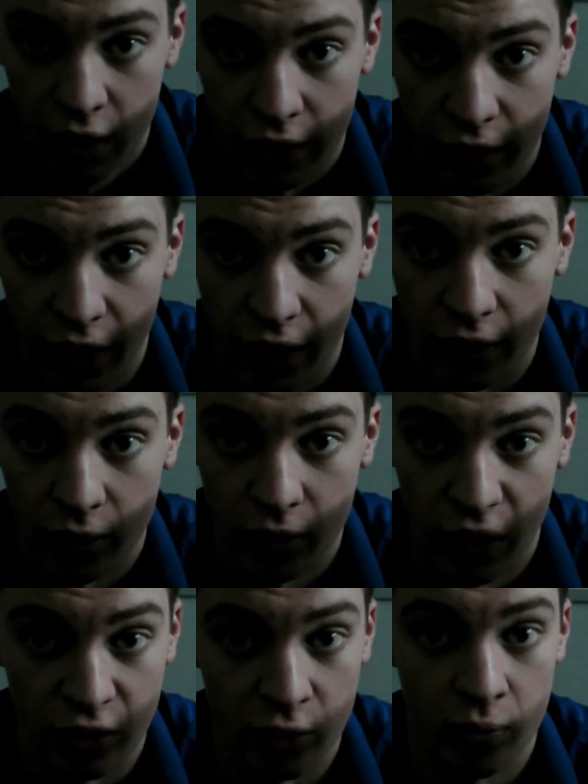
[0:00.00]
yeah,
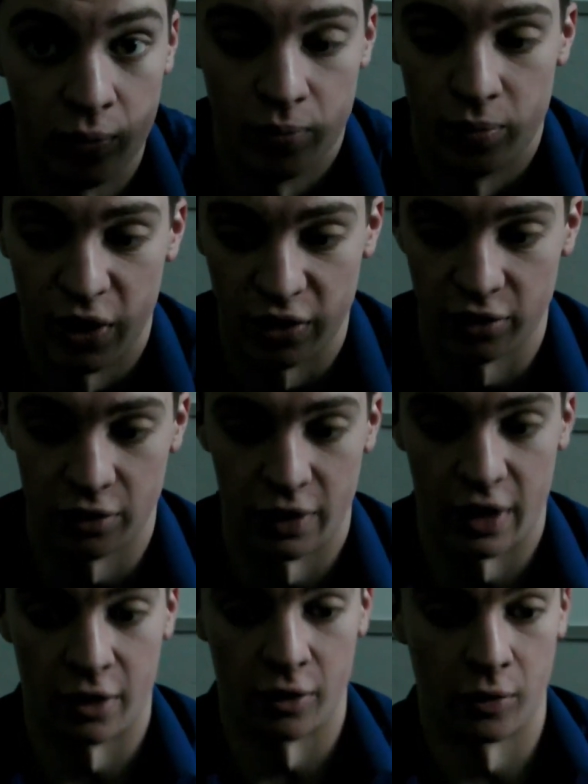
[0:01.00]
that's basically
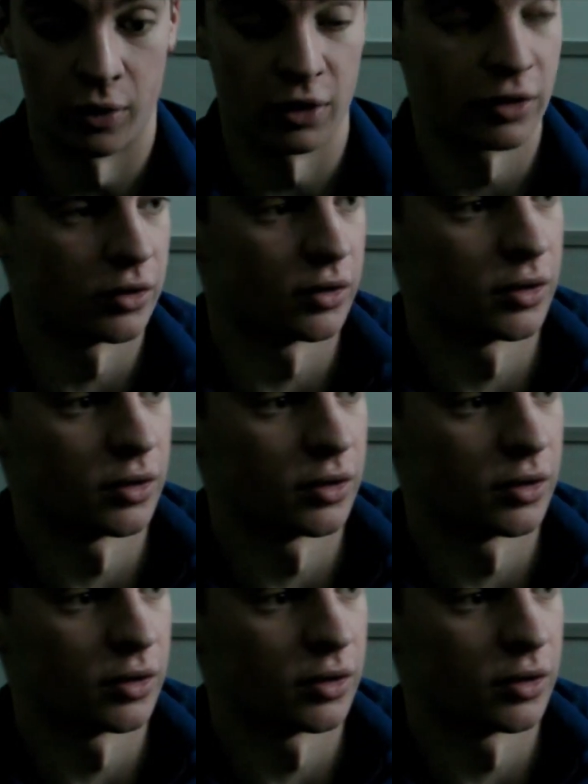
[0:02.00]
how it works.